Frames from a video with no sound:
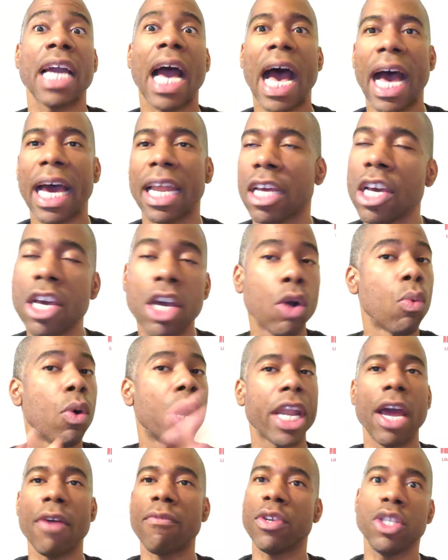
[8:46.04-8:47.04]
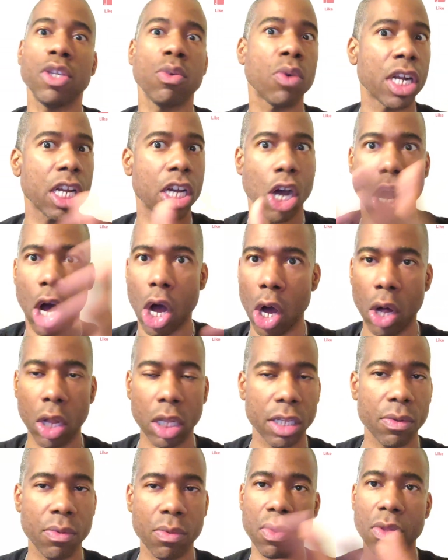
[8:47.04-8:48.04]
God, whatever you want to
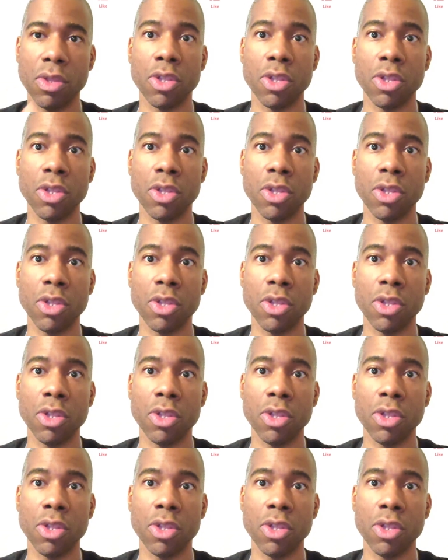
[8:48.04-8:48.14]
call